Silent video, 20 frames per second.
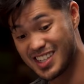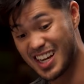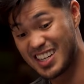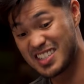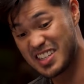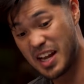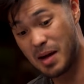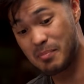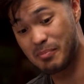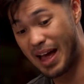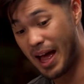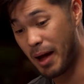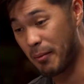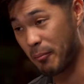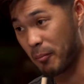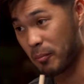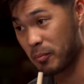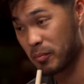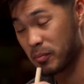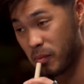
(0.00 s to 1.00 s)
It's actually not bad.
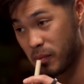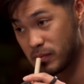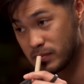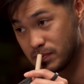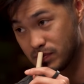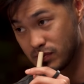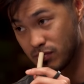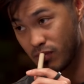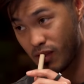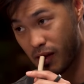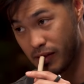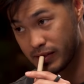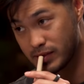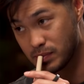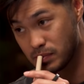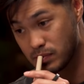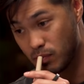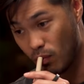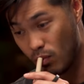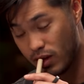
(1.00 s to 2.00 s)
That's man. that's kind of
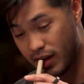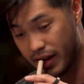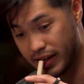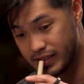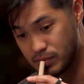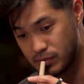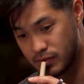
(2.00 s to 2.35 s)
nice.